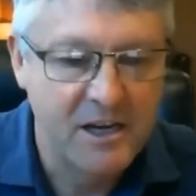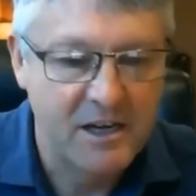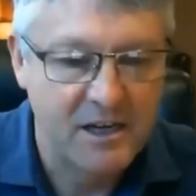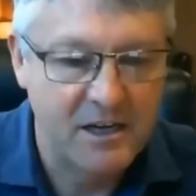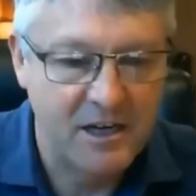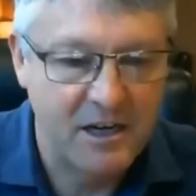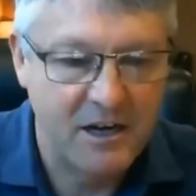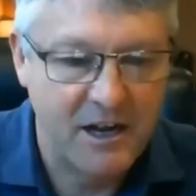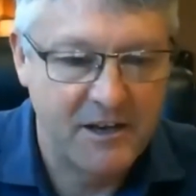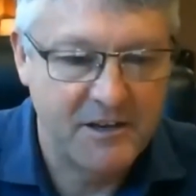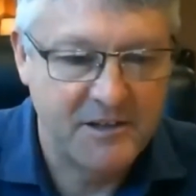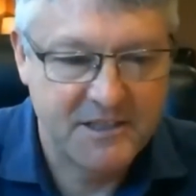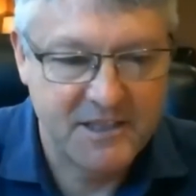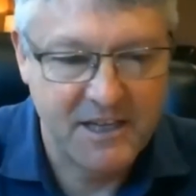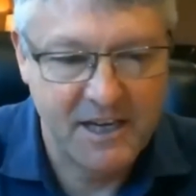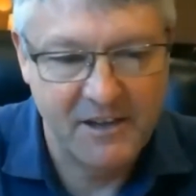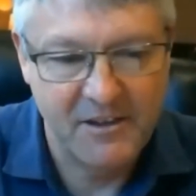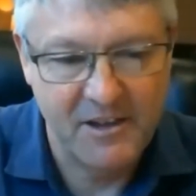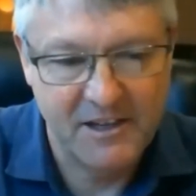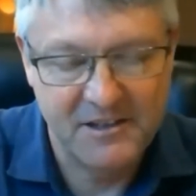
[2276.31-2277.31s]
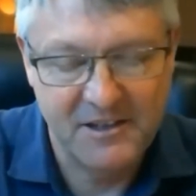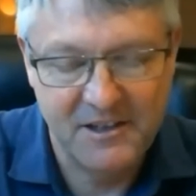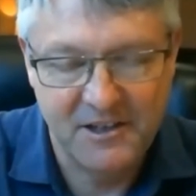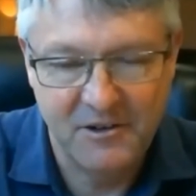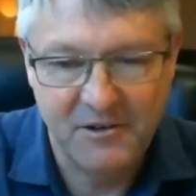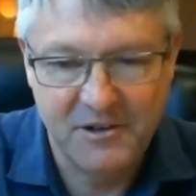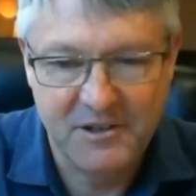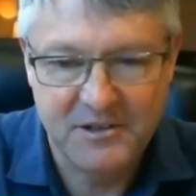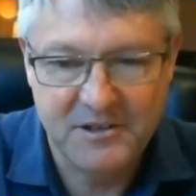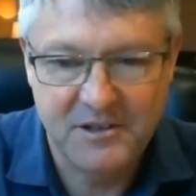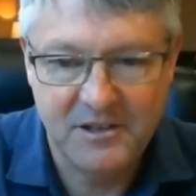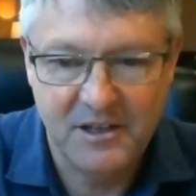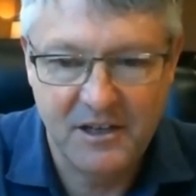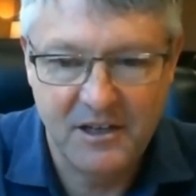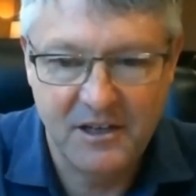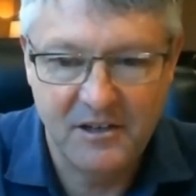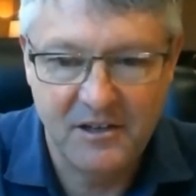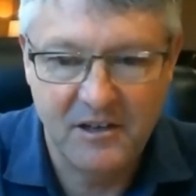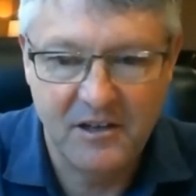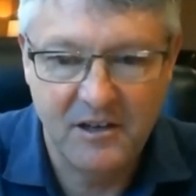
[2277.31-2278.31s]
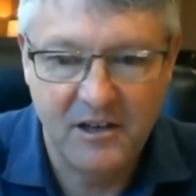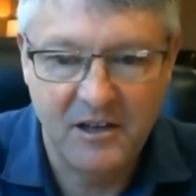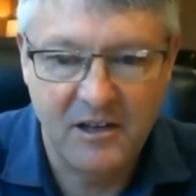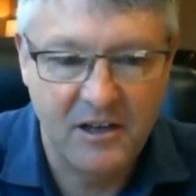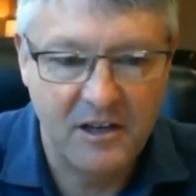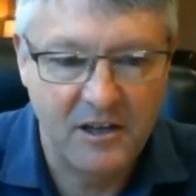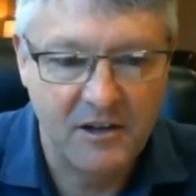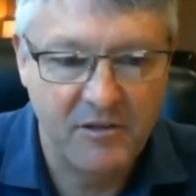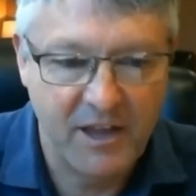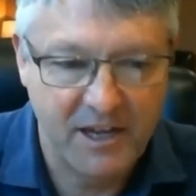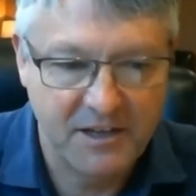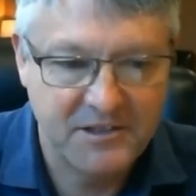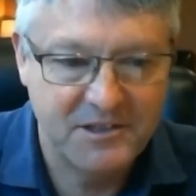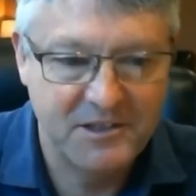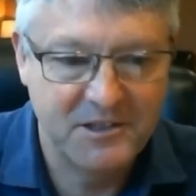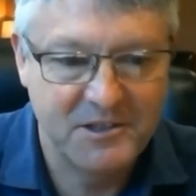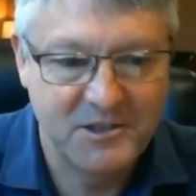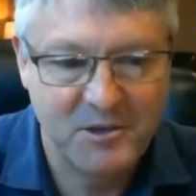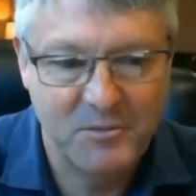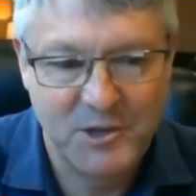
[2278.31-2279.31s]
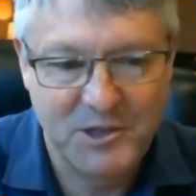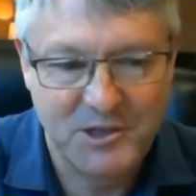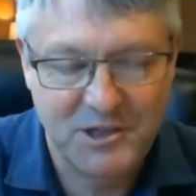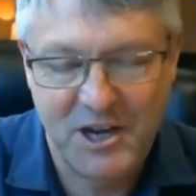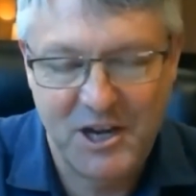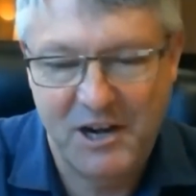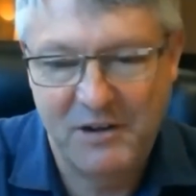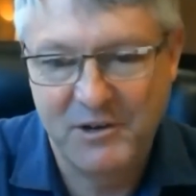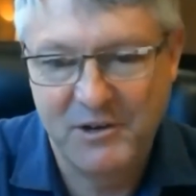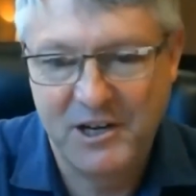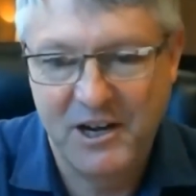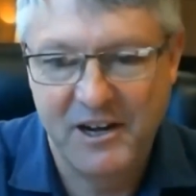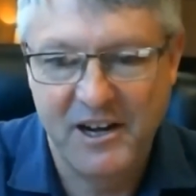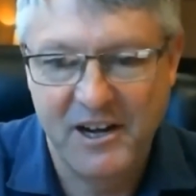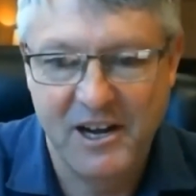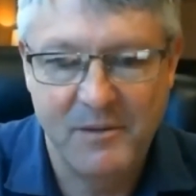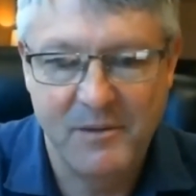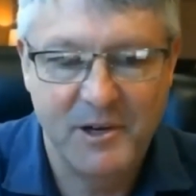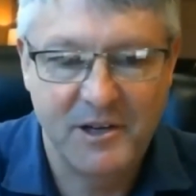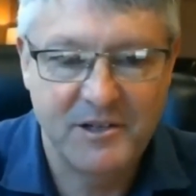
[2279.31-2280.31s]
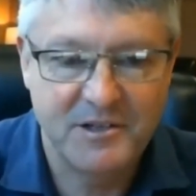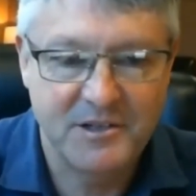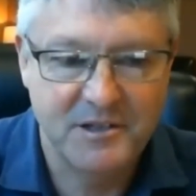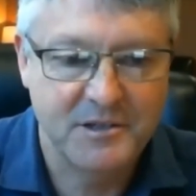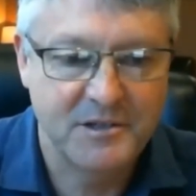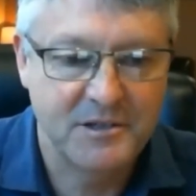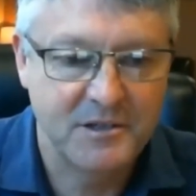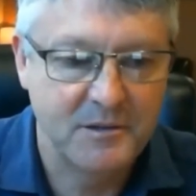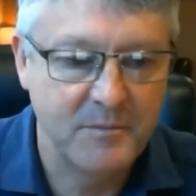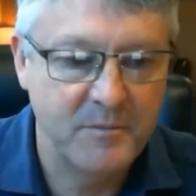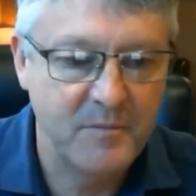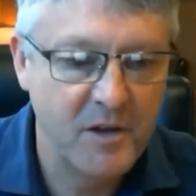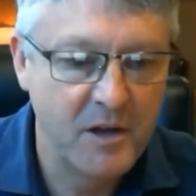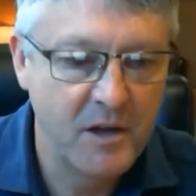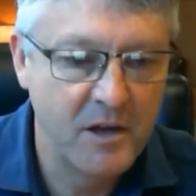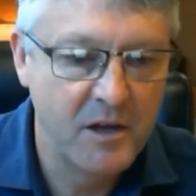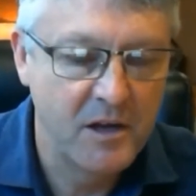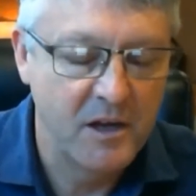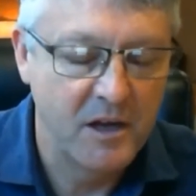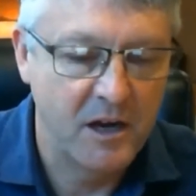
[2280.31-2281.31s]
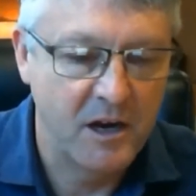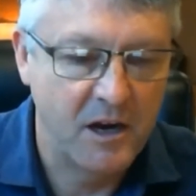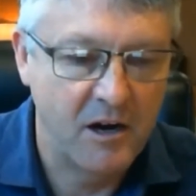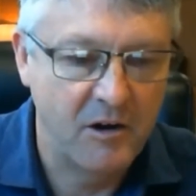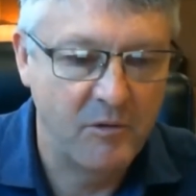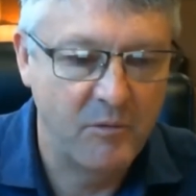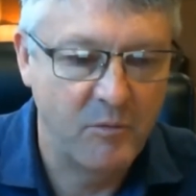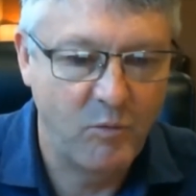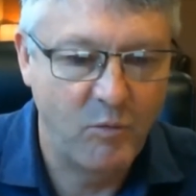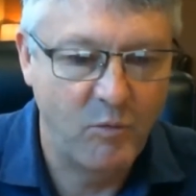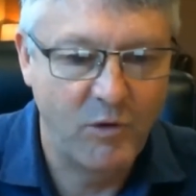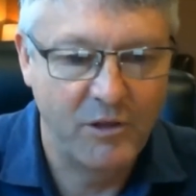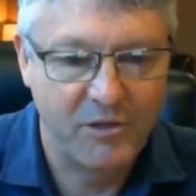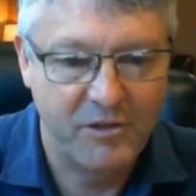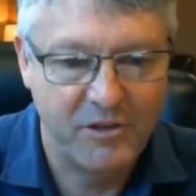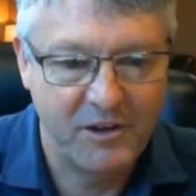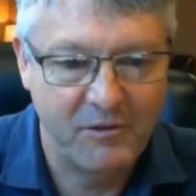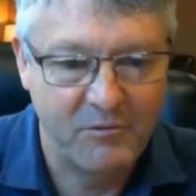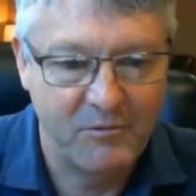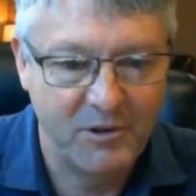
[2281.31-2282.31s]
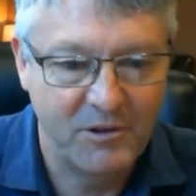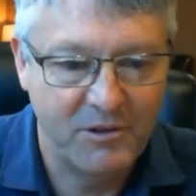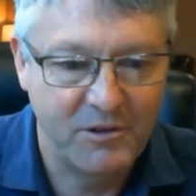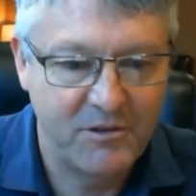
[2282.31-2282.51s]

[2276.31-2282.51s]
I'd say that in that system is kind of a dynamic system. One thing with